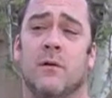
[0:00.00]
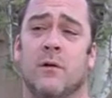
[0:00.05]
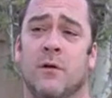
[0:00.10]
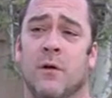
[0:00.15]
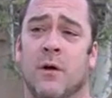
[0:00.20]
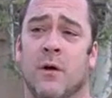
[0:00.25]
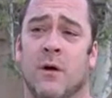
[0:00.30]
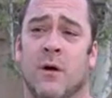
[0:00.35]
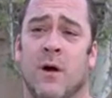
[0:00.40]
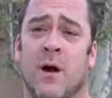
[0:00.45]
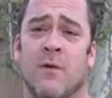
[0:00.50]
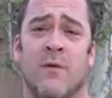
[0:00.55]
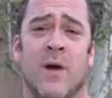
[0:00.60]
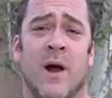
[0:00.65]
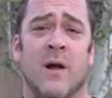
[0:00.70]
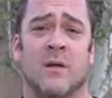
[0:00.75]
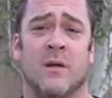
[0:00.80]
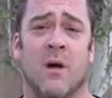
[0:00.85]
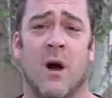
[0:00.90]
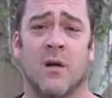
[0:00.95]

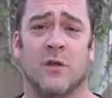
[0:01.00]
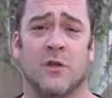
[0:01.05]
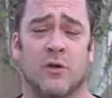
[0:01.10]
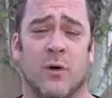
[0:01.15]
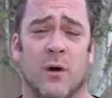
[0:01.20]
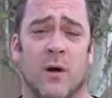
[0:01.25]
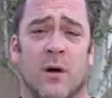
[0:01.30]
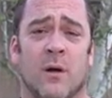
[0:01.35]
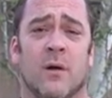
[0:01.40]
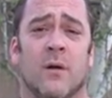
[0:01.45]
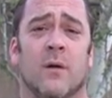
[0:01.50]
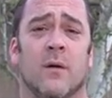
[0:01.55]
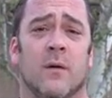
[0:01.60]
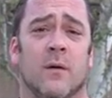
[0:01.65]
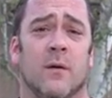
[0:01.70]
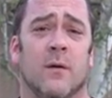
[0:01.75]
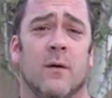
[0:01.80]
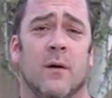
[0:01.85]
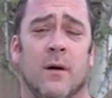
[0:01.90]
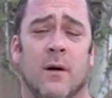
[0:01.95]
Iran-Contra
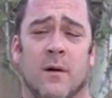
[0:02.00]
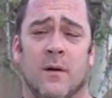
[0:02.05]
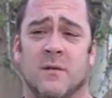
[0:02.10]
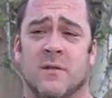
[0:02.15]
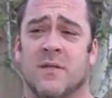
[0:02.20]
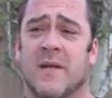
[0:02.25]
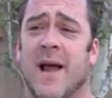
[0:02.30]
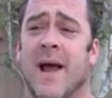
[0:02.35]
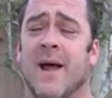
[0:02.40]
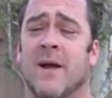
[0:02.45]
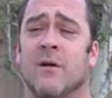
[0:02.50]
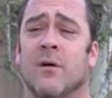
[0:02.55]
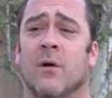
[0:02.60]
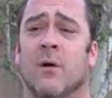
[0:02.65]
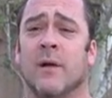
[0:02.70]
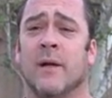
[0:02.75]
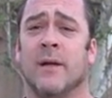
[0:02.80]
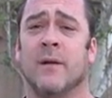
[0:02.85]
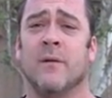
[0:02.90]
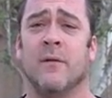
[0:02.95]

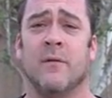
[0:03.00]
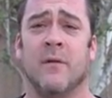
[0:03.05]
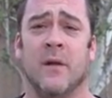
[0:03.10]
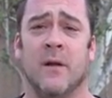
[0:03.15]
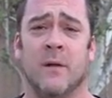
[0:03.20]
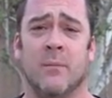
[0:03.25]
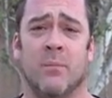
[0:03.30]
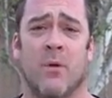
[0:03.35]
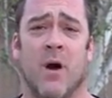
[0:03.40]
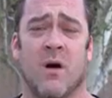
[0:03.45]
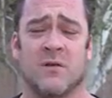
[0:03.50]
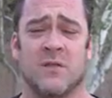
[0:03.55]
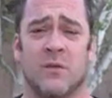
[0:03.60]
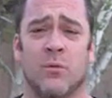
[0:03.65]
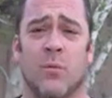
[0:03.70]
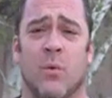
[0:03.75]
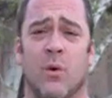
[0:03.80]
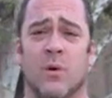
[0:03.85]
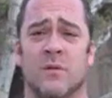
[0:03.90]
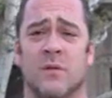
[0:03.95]
scandal and the
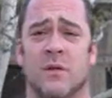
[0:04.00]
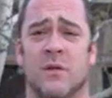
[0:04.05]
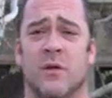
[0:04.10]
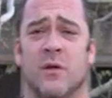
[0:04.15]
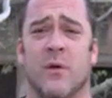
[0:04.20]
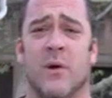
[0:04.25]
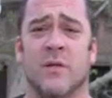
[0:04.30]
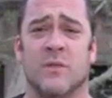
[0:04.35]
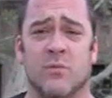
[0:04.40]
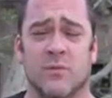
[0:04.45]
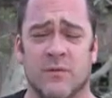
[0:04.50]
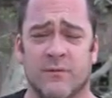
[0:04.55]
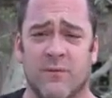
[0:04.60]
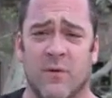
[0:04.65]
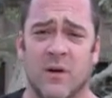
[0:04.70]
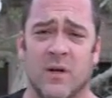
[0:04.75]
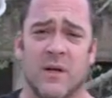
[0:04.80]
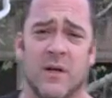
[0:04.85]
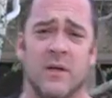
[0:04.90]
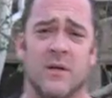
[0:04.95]
proxy wars that the U.S. was
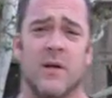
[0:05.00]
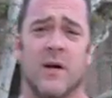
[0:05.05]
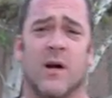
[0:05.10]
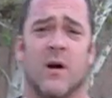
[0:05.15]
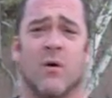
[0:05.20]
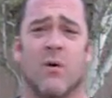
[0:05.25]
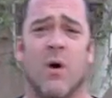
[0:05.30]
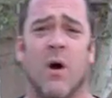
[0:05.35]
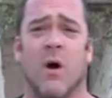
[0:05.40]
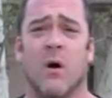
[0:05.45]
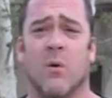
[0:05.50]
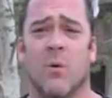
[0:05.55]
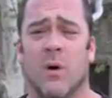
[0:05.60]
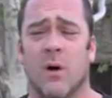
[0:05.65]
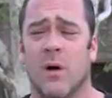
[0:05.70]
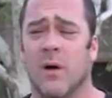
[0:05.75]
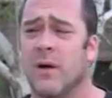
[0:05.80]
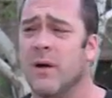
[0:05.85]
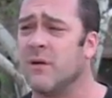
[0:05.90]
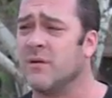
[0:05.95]
funding in
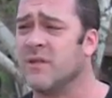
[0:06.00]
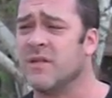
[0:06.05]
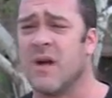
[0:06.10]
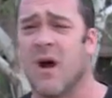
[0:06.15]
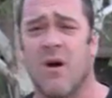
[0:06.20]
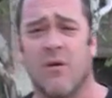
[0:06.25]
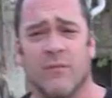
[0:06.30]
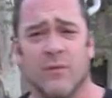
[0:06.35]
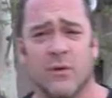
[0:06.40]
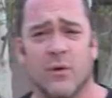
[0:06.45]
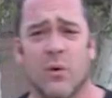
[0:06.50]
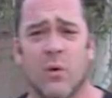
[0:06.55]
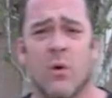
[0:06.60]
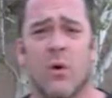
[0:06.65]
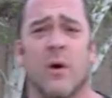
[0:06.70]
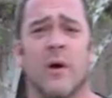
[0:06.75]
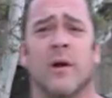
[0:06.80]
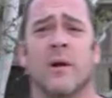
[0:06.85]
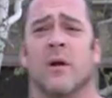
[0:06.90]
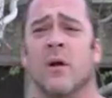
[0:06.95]
Nicaragua and El
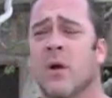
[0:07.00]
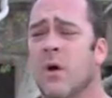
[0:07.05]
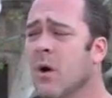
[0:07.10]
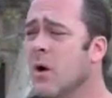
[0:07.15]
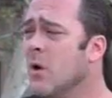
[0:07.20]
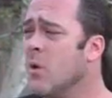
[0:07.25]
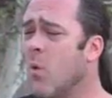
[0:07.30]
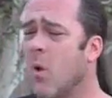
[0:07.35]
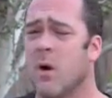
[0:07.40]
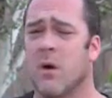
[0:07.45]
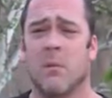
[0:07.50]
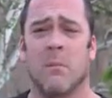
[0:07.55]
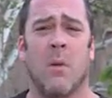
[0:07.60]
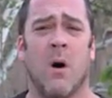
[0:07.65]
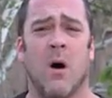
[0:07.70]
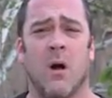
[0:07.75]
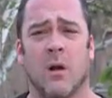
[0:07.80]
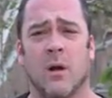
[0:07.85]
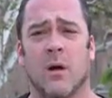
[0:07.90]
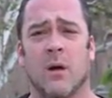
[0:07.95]
Salvador and
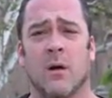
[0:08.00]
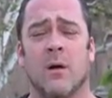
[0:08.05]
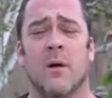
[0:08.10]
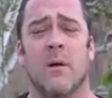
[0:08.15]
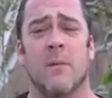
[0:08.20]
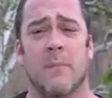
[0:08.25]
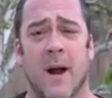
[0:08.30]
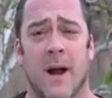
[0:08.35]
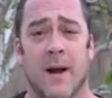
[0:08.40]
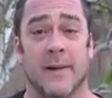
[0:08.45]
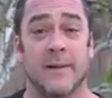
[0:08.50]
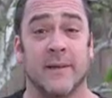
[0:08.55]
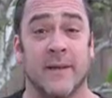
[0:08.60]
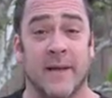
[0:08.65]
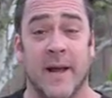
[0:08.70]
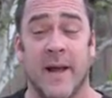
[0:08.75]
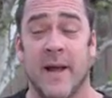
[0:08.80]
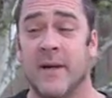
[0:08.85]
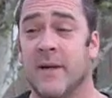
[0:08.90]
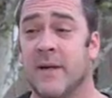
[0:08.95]
Guatemala back in
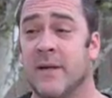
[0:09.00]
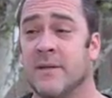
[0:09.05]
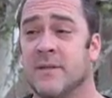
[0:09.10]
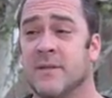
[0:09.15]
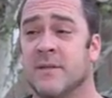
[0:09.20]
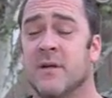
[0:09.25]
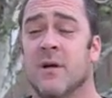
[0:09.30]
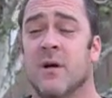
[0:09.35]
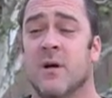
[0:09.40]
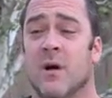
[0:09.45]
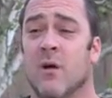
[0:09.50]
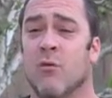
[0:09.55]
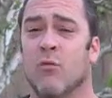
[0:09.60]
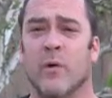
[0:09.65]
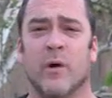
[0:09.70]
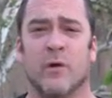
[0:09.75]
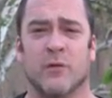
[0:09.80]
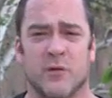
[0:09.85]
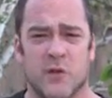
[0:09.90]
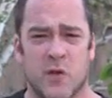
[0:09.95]
the 80s. A
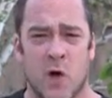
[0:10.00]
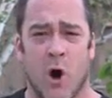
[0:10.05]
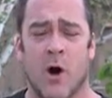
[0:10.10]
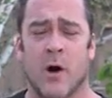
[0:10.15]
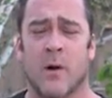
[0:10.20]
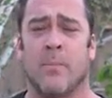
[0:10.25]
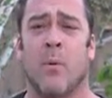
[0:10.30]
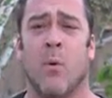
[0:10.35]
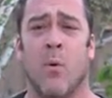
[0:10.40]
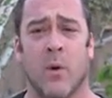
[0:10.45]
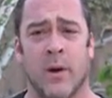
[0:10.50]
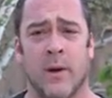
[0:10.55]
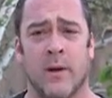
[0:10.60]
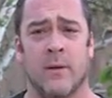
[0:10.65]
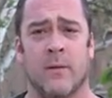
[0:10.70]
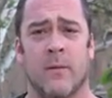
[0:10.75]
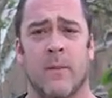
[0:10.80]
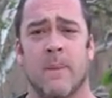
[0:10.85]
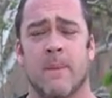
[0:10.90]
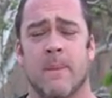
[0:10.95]
real dark
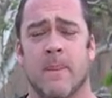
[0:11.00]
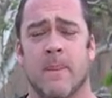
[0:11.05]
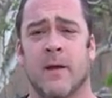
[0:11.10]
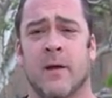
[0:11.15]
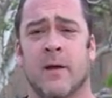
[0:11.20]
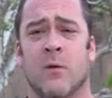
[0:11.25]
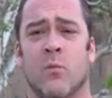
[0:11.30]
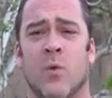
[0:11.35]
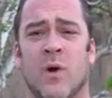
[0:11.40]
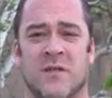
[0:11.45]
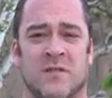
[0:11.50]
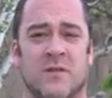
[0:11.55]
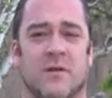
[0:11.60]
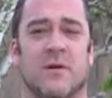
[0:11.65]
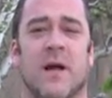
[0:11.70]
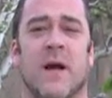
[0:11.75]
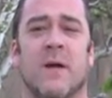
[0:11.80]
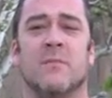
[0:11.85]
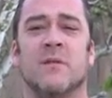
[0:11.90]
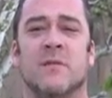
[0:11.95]
point in
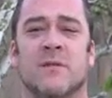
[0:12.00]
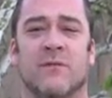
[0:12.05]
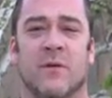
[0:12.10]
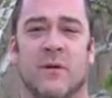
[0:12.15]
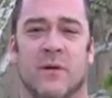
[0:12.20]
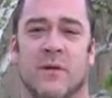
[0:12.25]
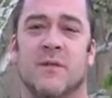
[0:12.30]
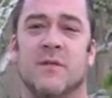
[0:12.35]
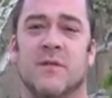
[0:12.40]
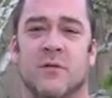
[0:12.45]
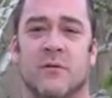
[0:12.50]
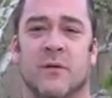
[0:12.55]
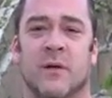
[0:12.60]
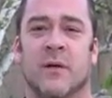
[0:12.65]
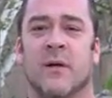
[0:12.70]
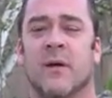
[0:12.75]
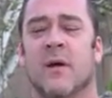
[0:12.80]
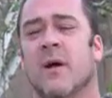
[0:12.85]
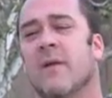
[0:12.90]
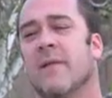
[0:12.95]
Western Hemisphere
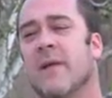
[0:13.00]
history.